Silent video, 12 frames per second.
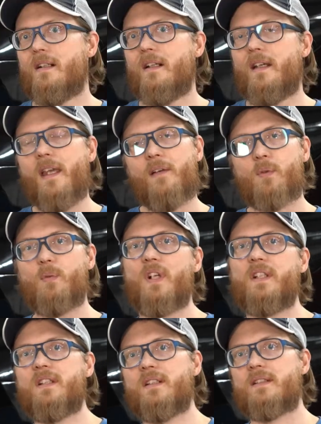Hey
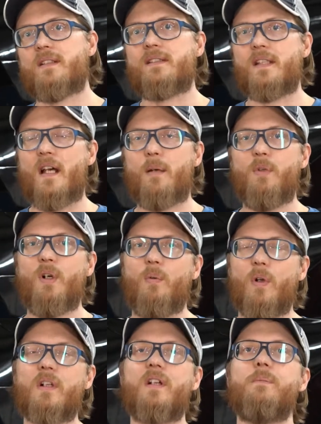everyone, this is Tom.
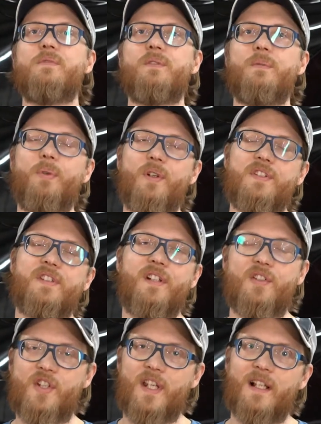Welcome to the Pernstar
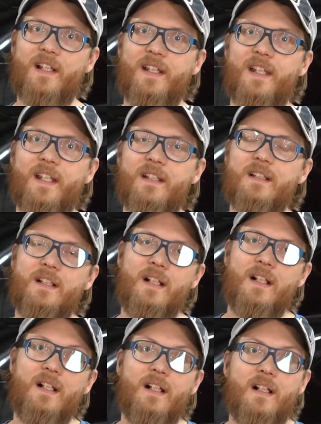channel again.
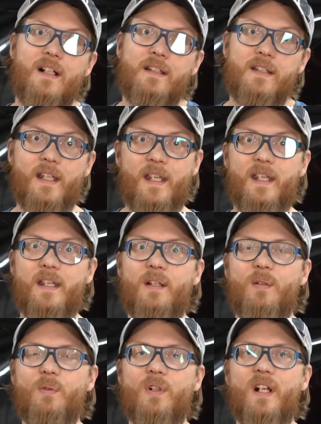Today
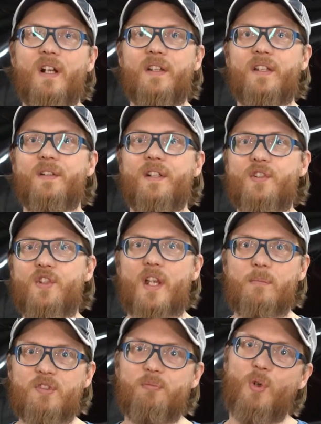we're out here at Gem
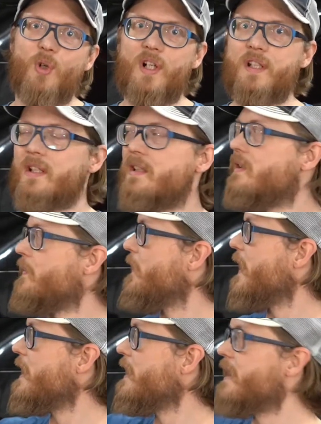Sport to
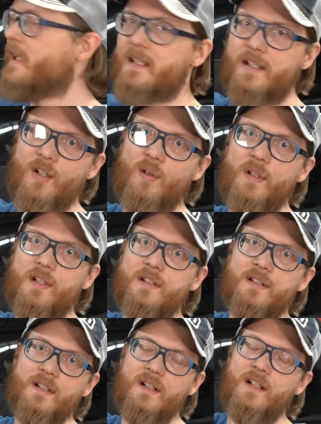finally get going
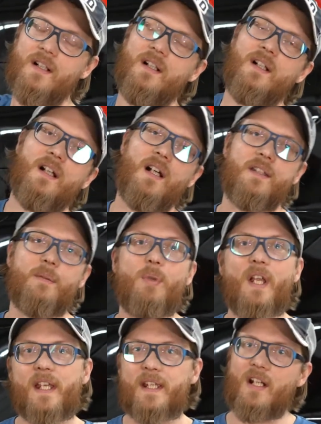on the
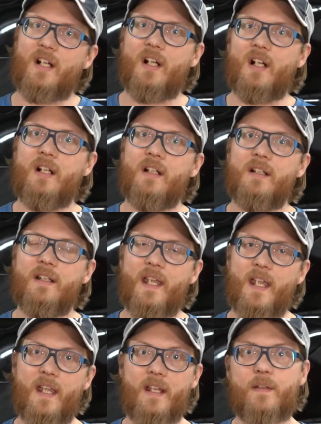black car,
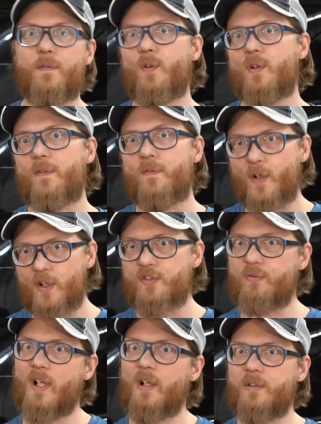and for the first
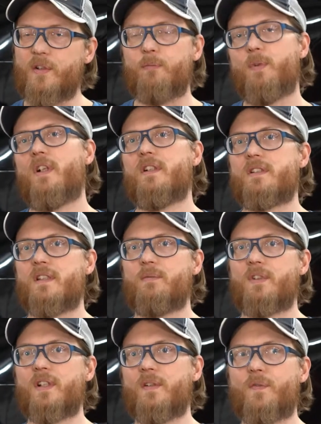round of parts that
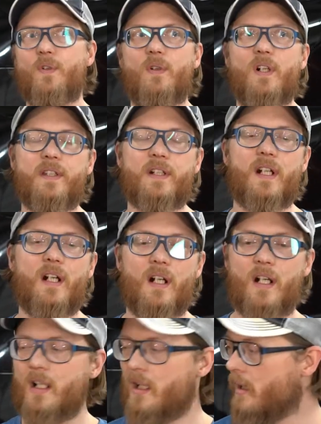we're going to throw on the car,
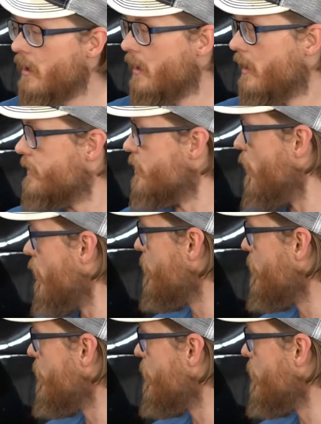it's all